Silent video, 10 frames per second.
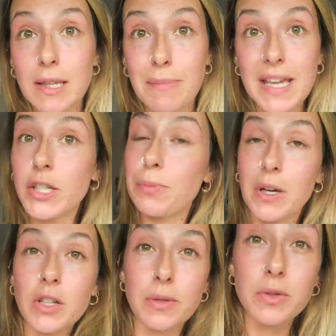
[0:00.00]
the beach
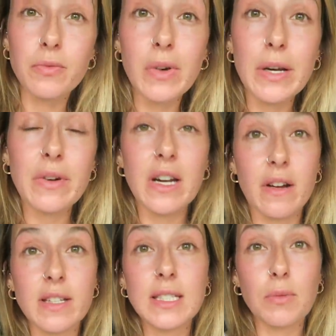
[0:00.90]
because it was really, really nice.